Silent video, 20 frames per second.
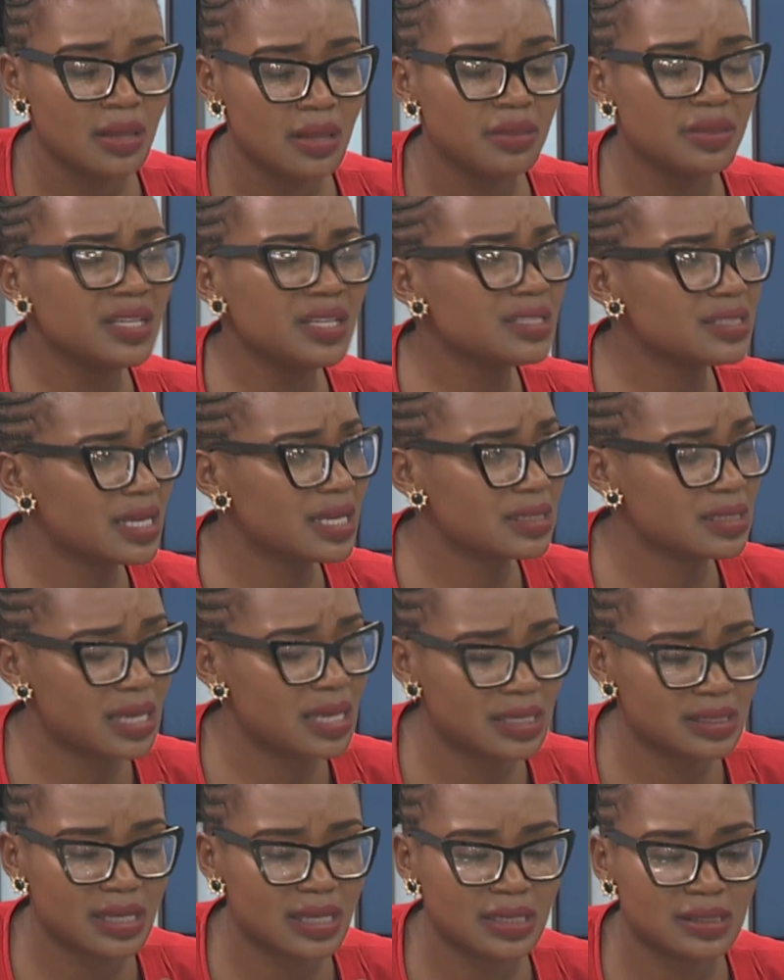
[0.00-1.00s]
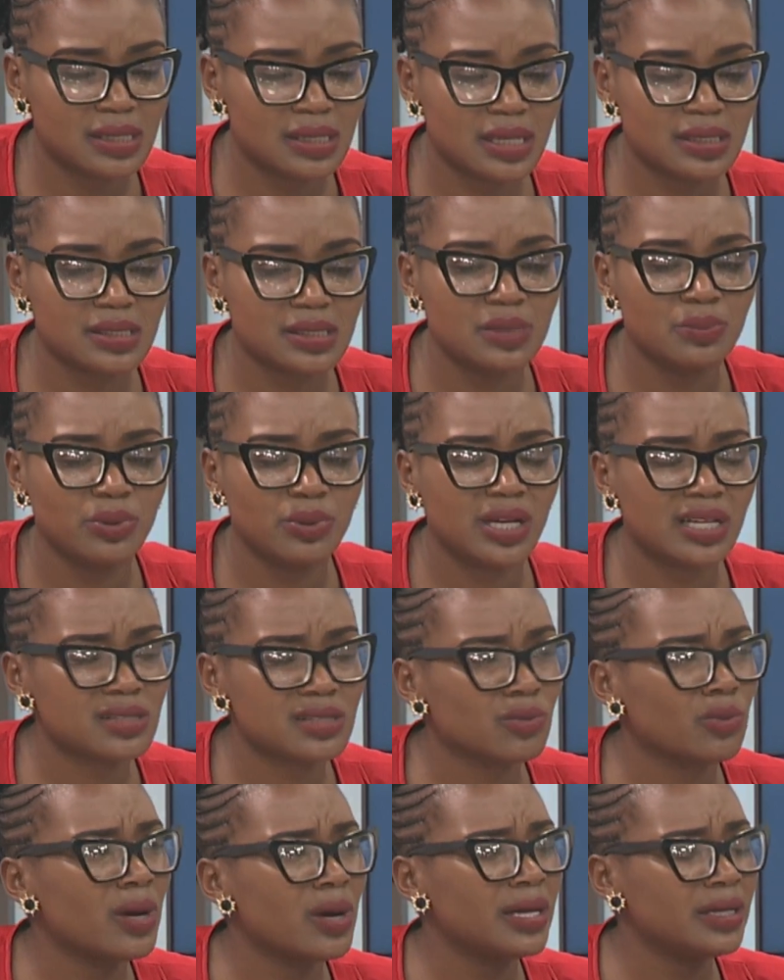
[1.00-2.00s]
things as simple
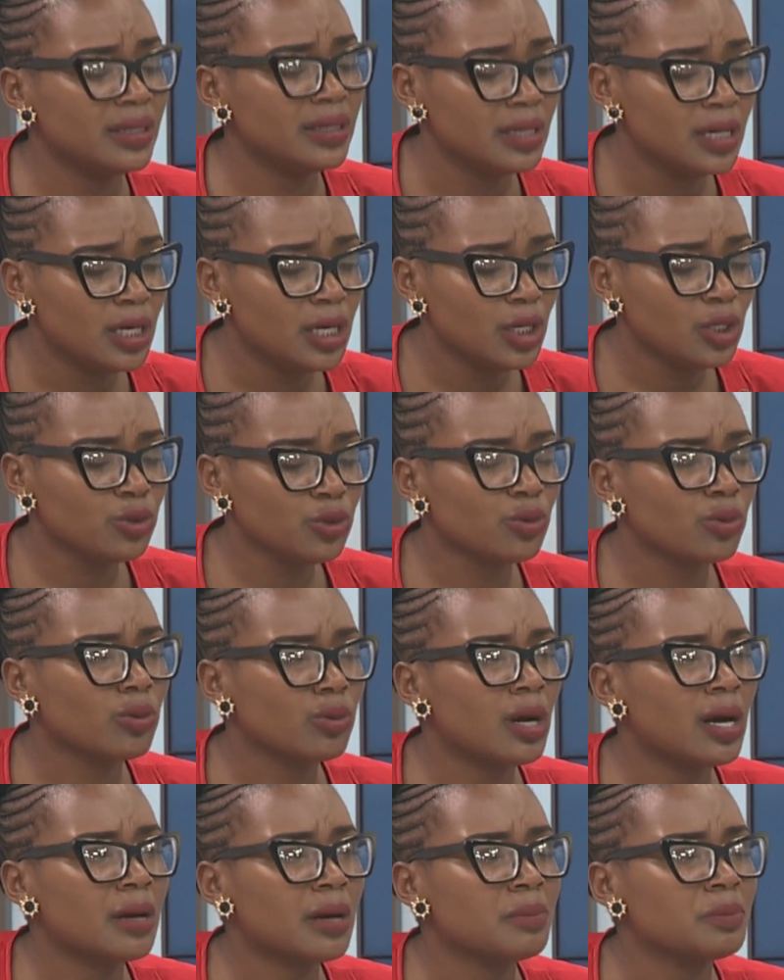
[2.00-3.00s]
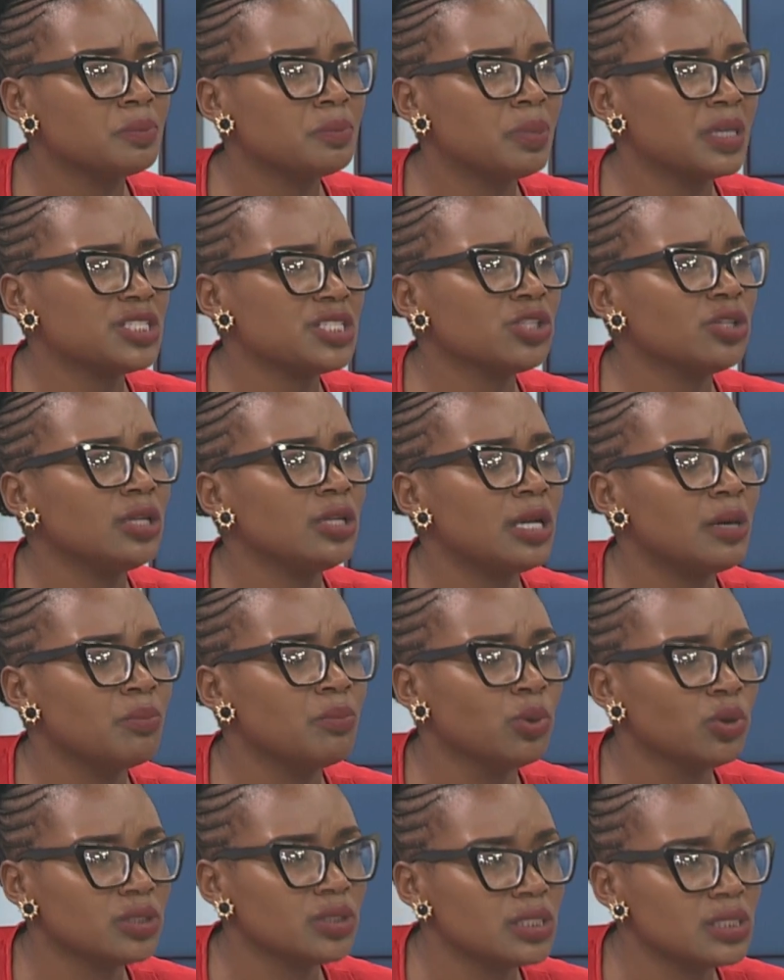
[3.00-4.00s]
as one, particular
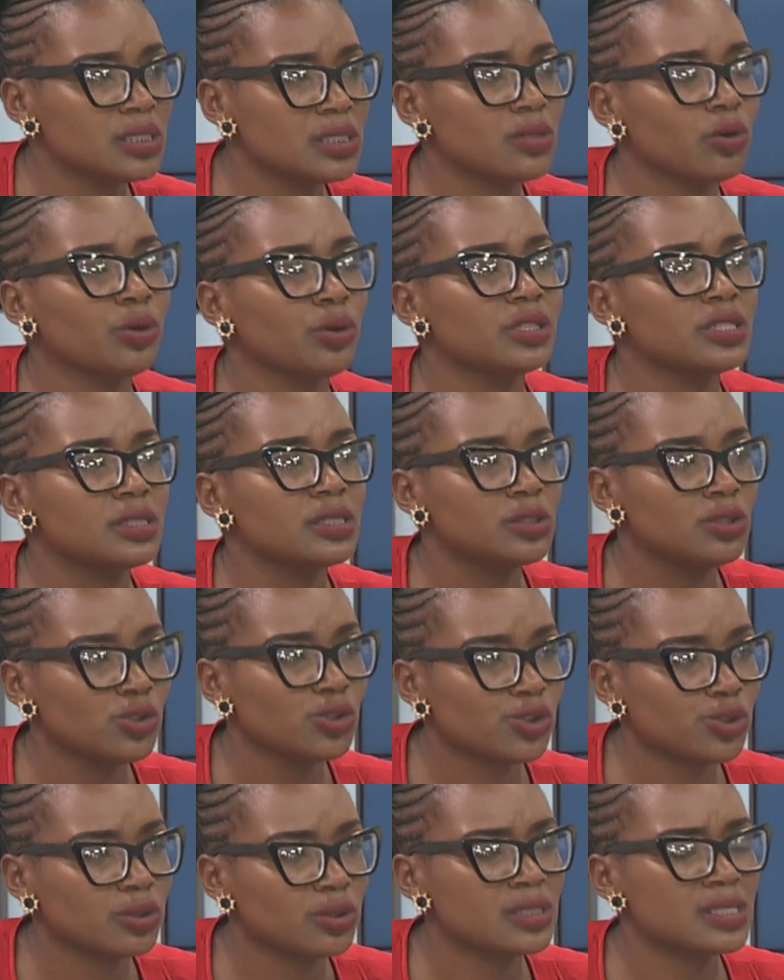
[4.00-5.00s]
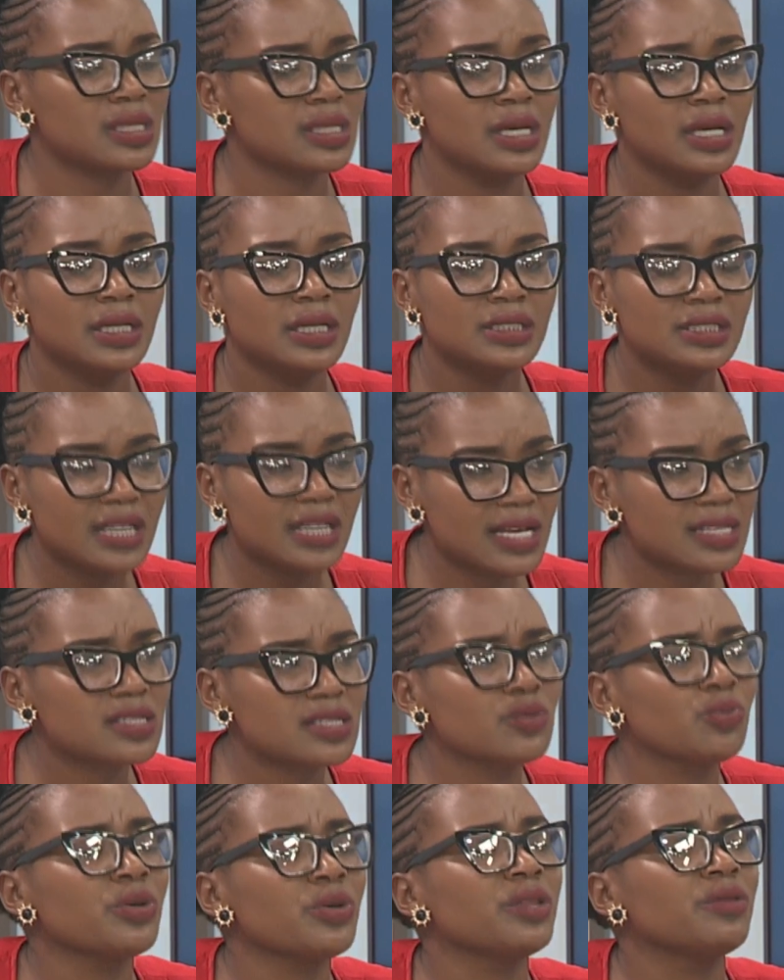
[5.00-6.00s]
bodies or institutions
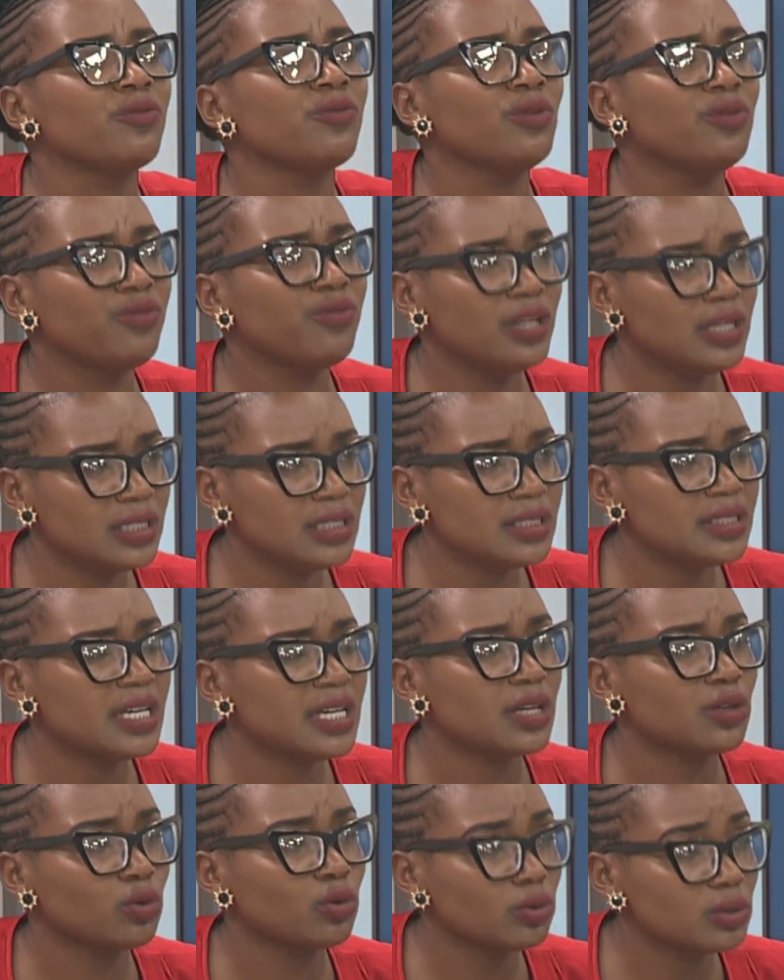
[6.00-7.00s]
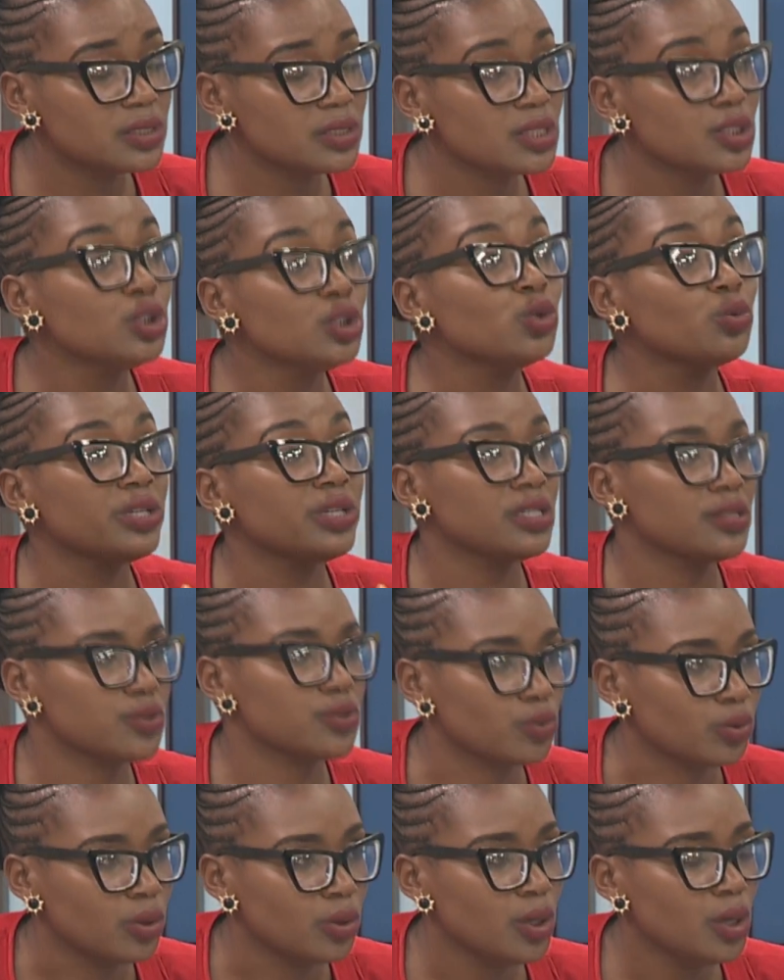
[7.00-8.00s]
tasked with fulfilling their roles, doing
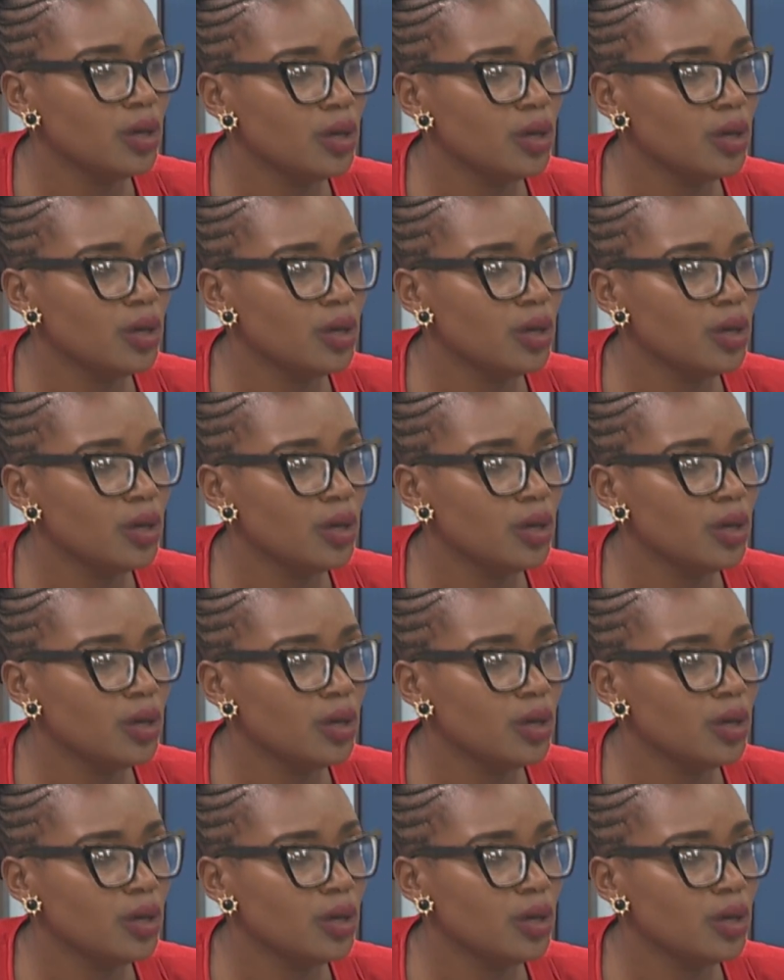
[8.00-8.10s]
so.